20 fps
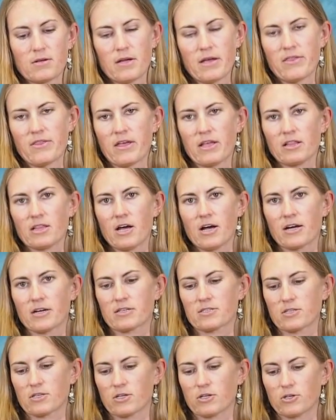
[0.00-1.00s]
and they
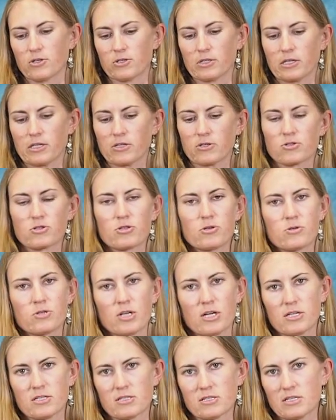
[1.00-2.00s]
lock securely. There's no
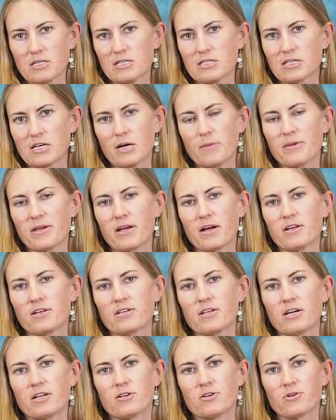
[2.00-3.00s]
chance of these coming
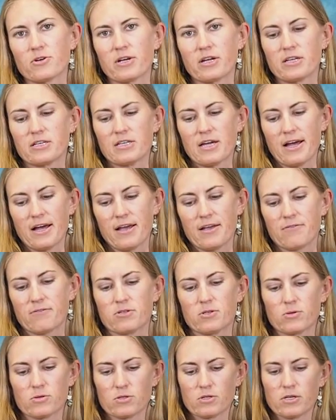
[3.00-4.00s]
undone during a dive,
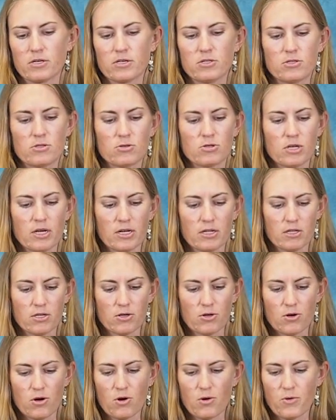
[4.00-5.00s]
so as long as you check that
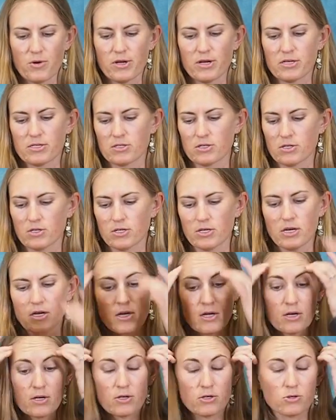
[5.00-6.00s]
your O-ring is good,
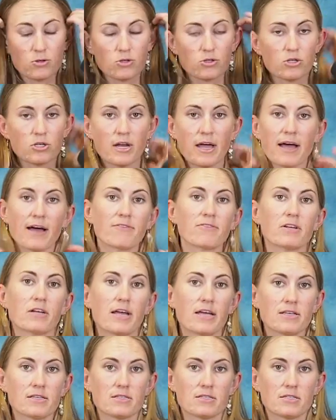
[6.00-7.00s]
you should have a
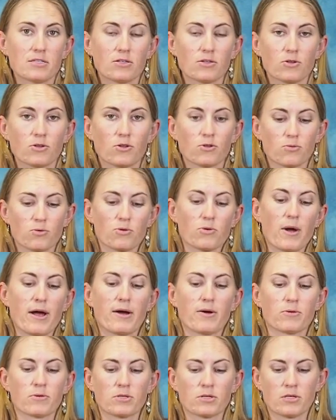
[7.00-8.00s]
nice seal
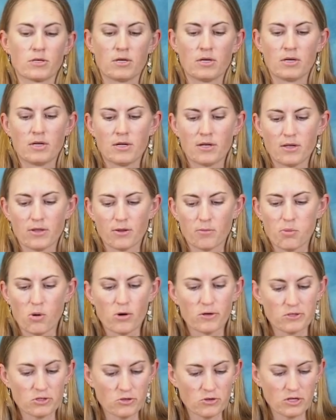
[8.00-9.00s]
throughout. The
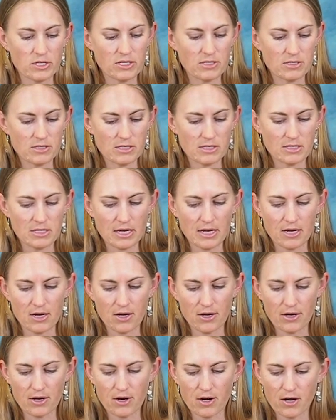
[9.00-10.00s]
ports are easy to take
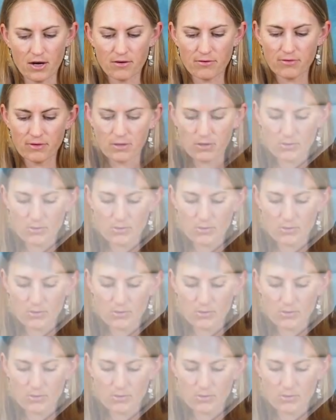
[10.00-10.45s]
on and off. It